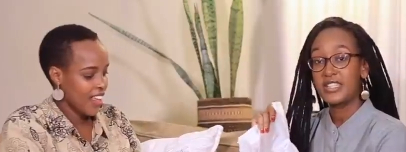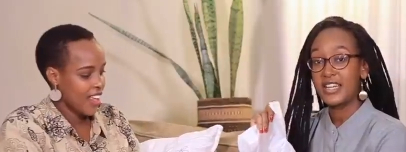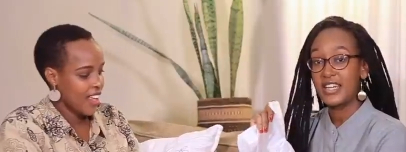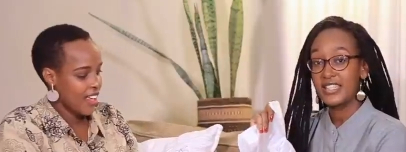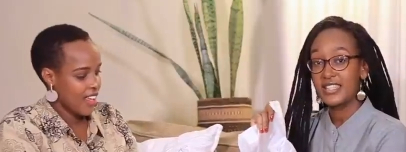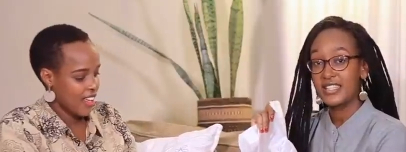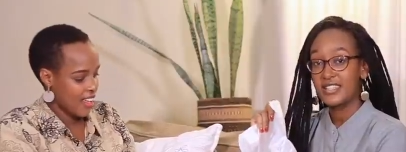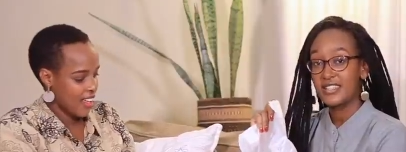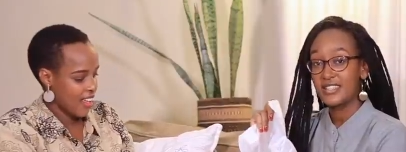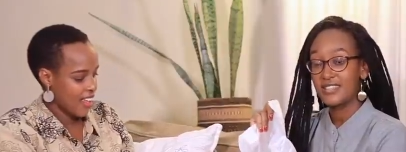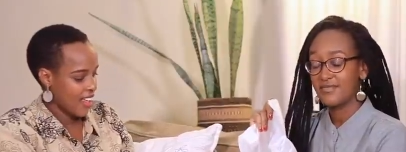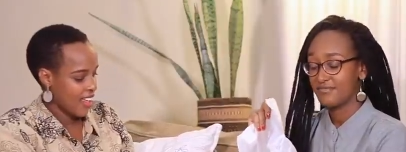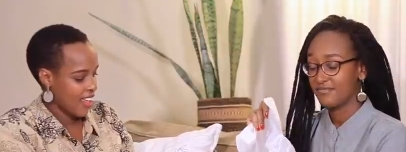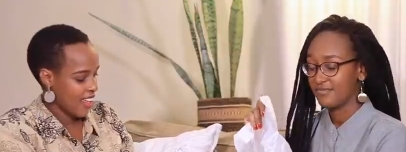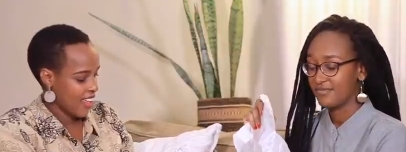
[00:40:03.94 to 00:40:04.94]

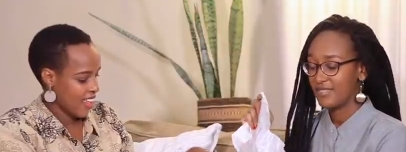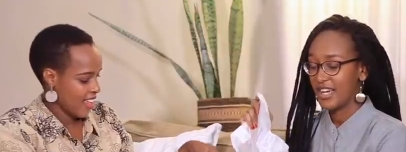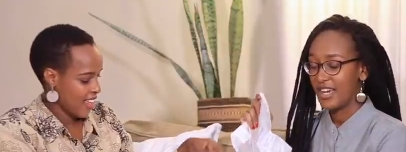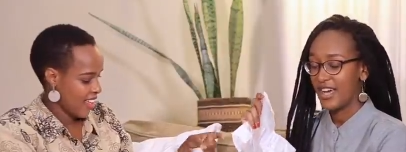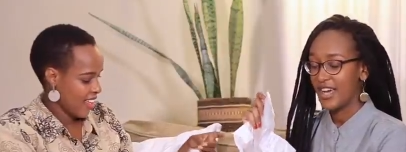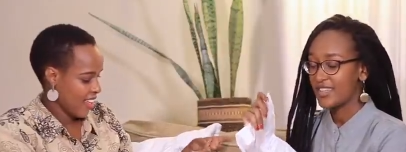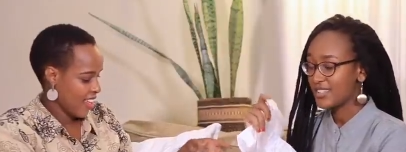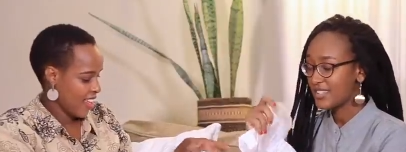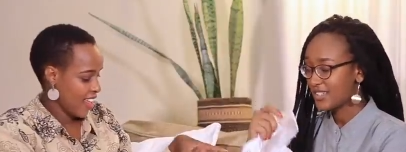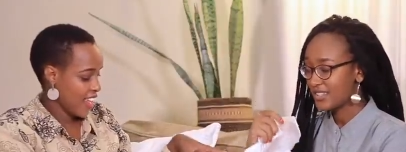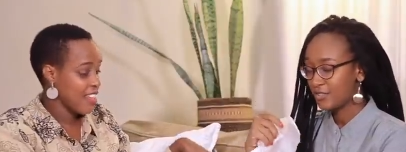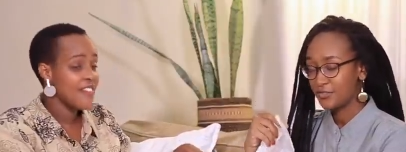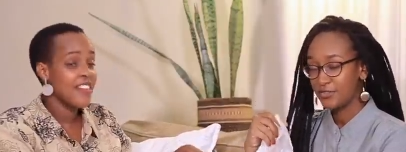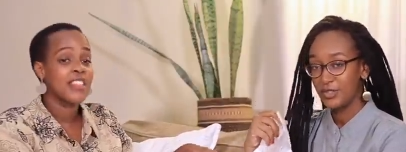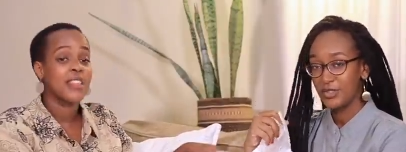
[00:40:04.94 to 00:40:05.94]
Speaker 1: sizes. Ask
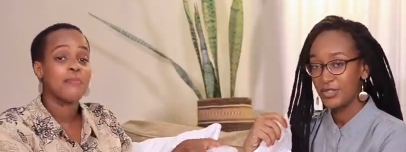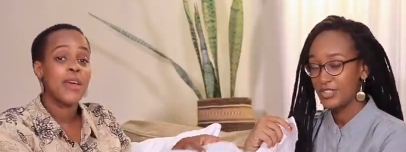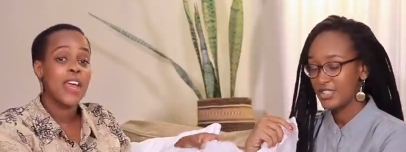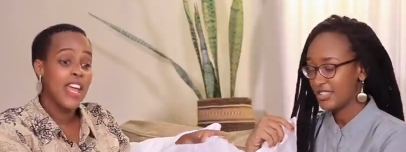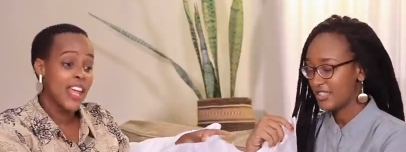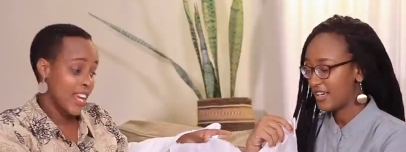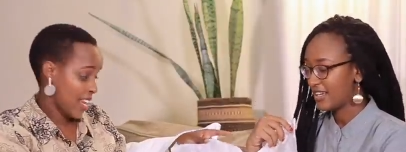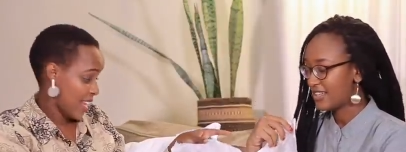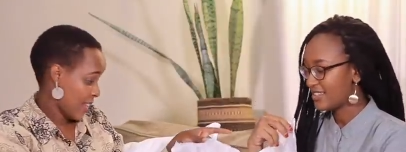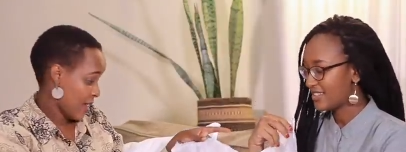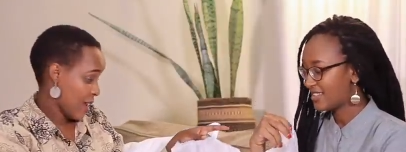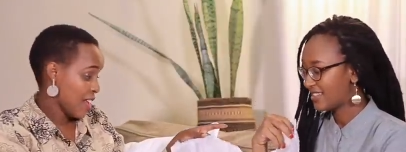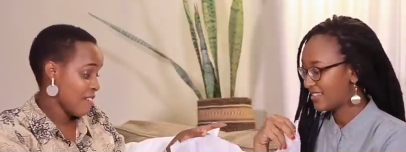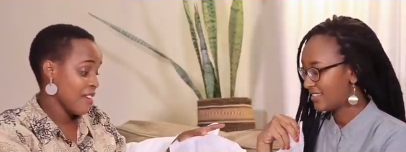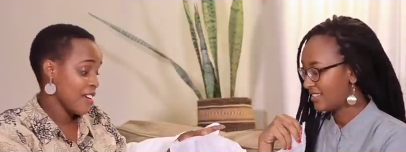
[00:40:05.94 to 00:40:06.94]
even for your men,
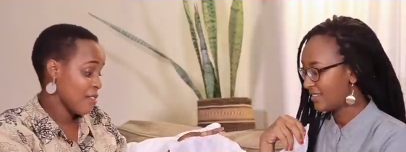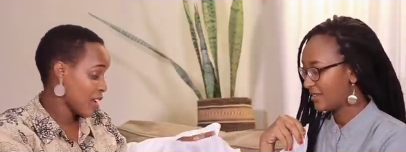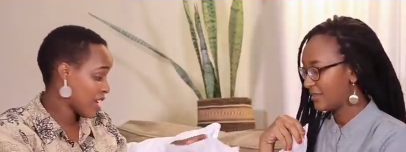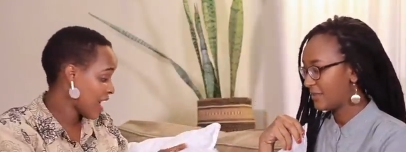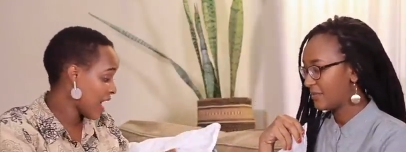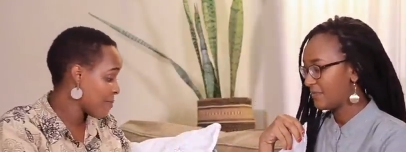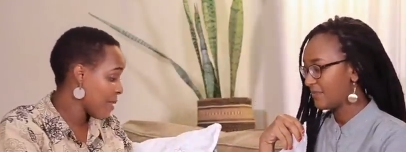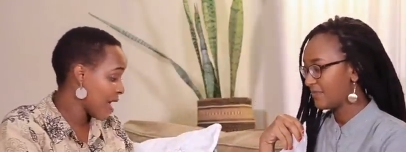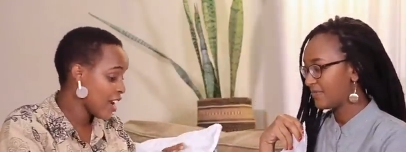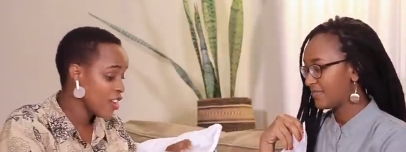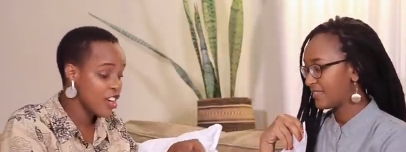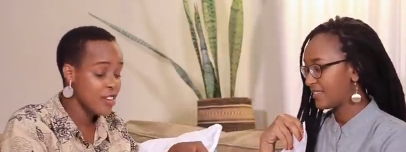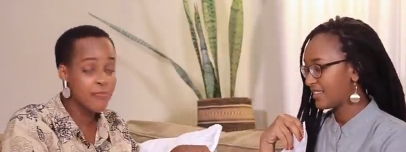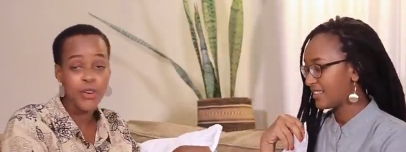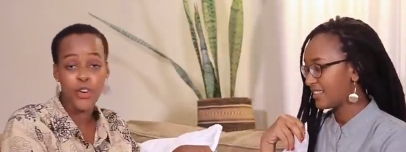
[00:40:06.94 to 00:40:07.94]
size.
Speaker 2: Even men,
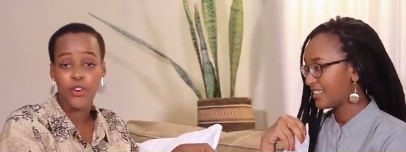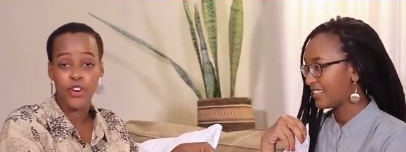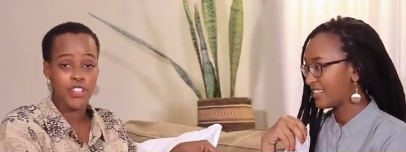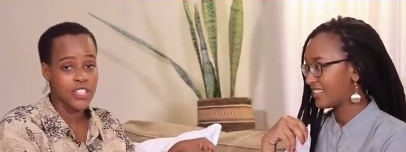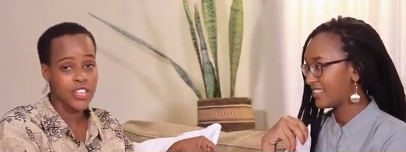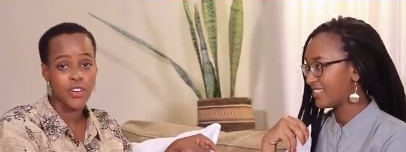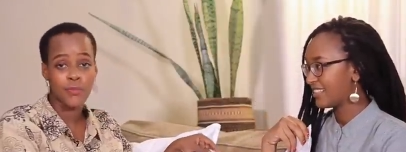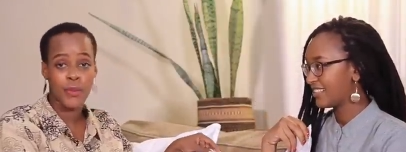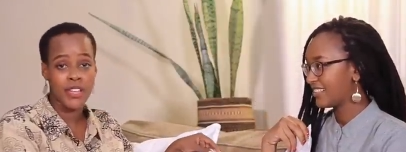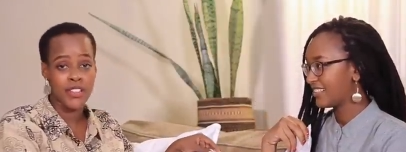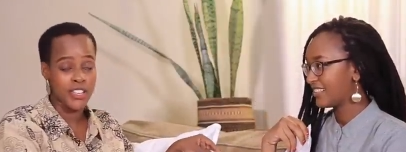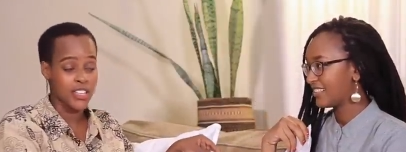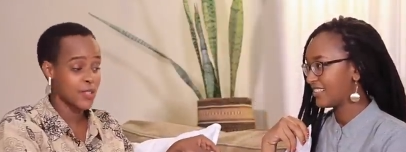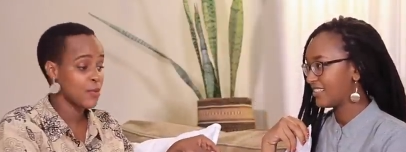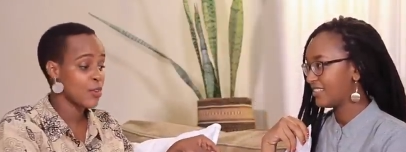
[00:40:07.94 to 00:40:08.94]
don't be grossed out by
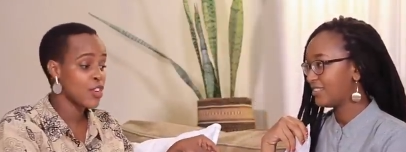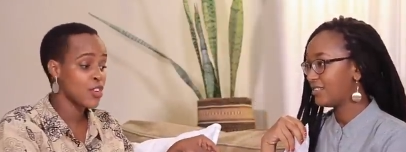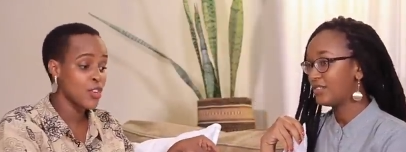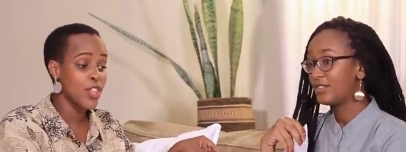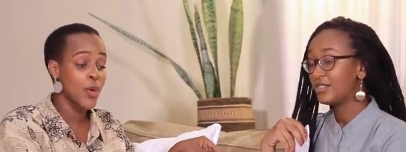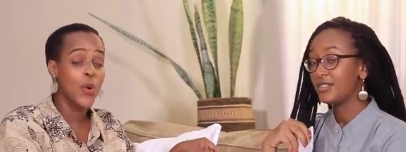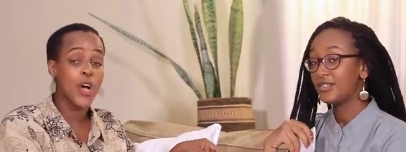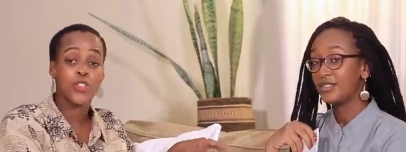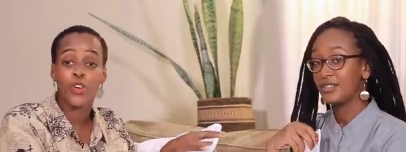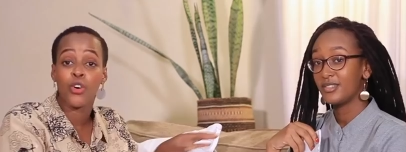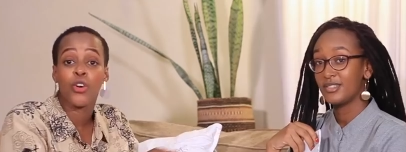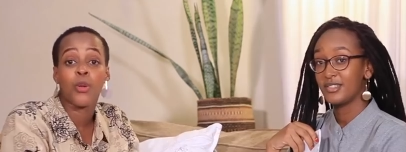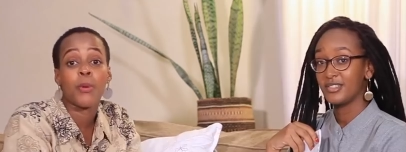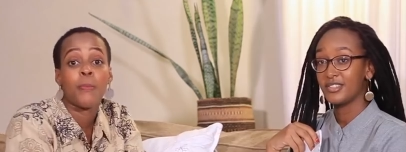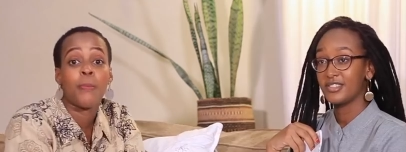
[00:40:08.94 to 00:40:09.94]
this because no. you're the ones that
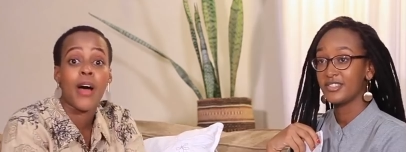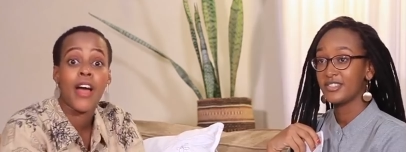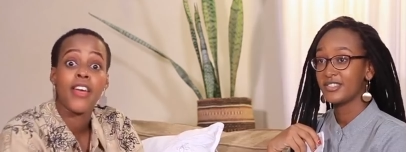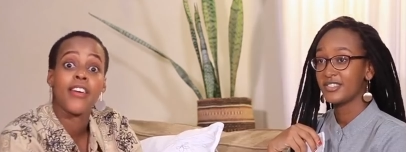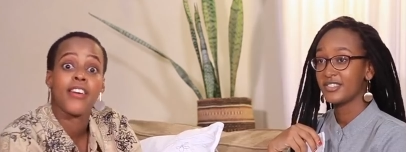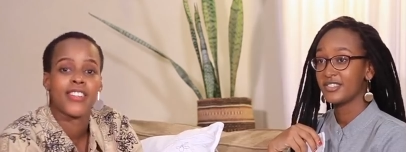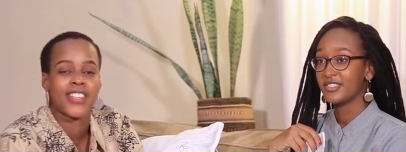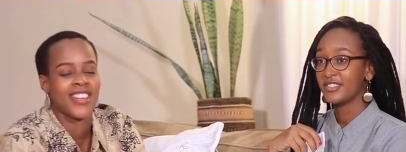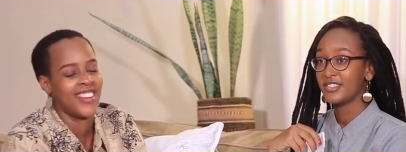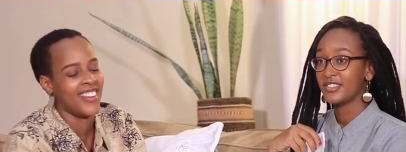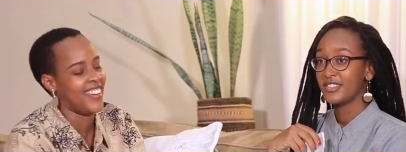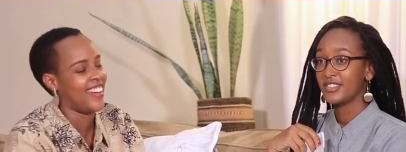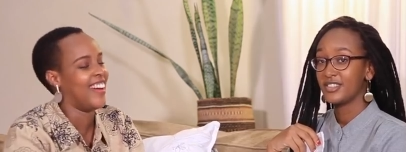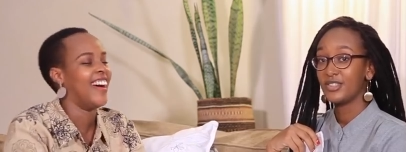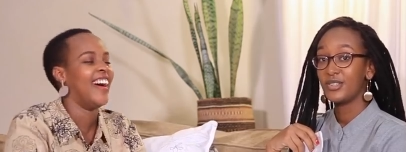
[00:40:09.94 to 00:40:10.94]
are going to be buying it.
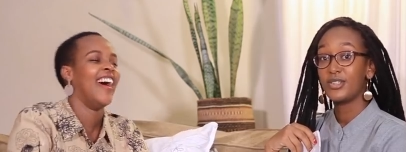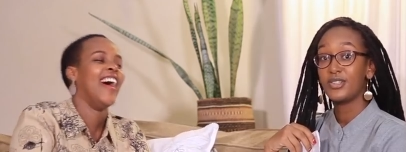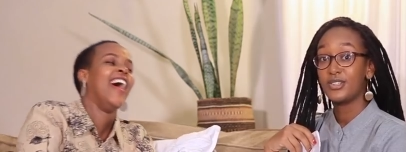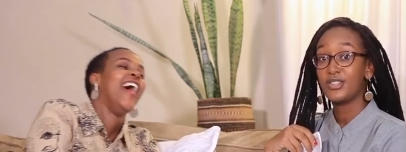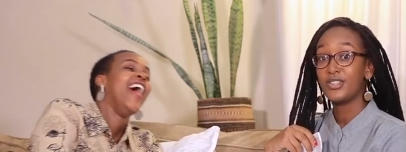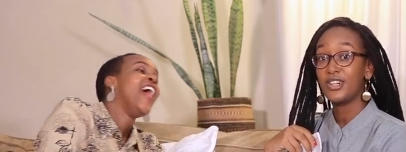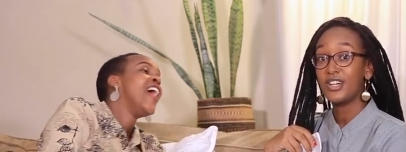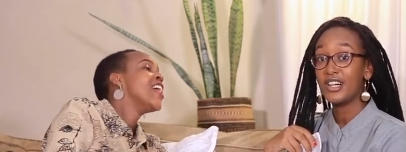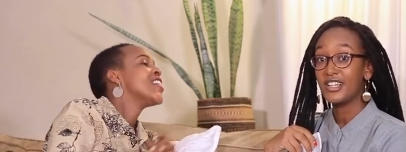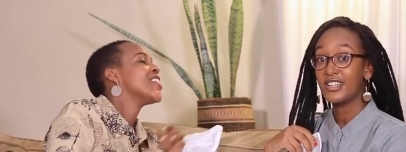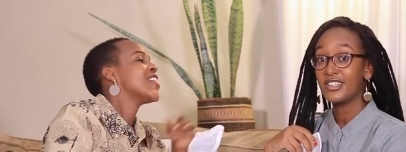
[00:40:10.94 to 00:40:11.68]
Speaker 1: you you are.